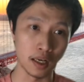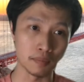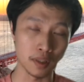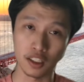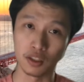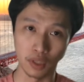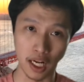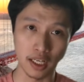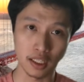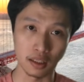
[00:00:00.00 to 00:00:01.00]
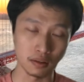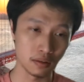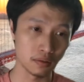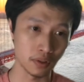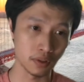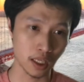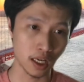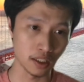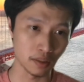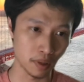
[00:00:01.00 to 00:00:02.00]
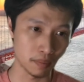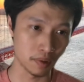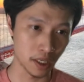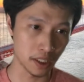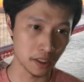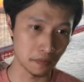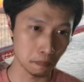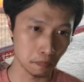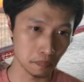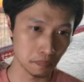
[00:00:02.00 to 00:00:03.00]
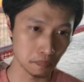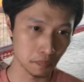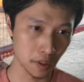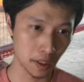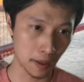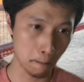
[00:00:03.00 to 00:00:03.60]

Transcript: consultation for college preparation. Okay.